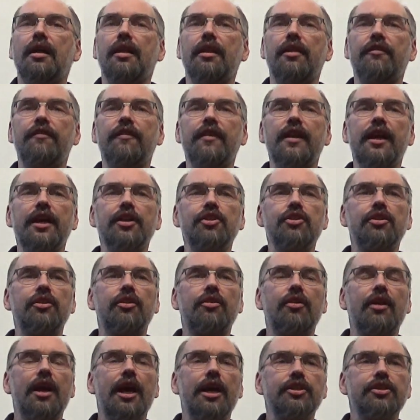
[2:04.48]
The financial
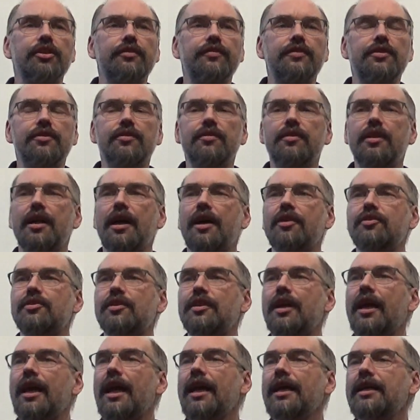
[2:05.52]
crash of
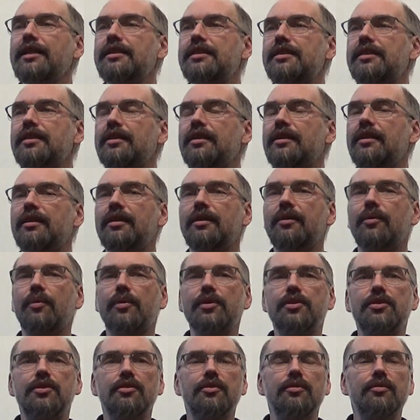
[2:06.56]
2008
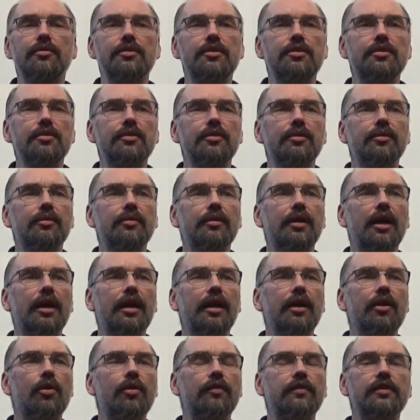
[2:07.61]
was due to
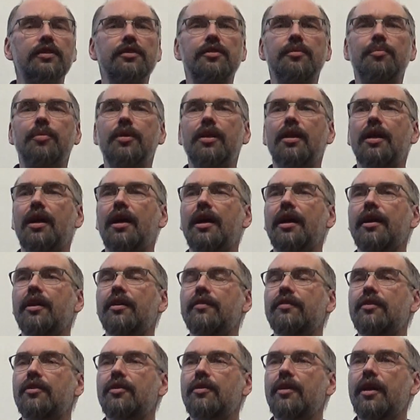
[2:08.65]
an oversupply
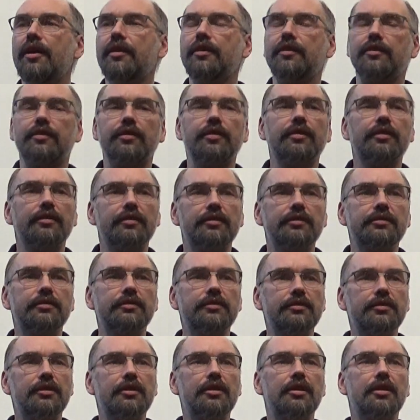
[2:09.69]
of credit
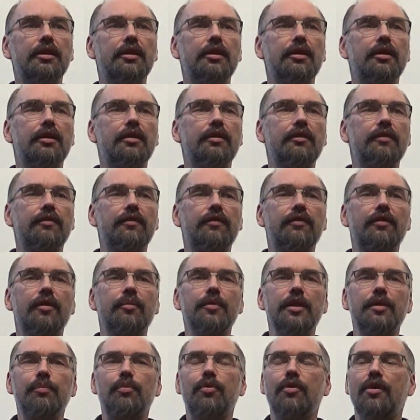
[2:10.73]

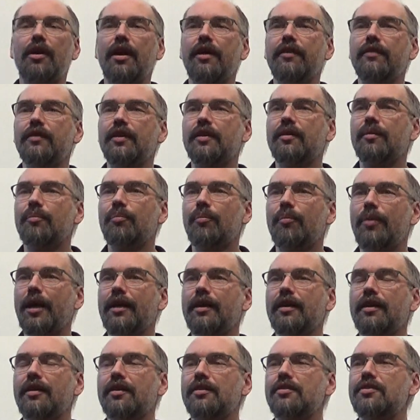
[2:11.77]
from the private
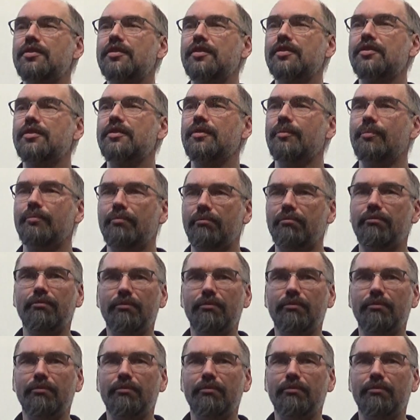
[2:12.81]
banking system.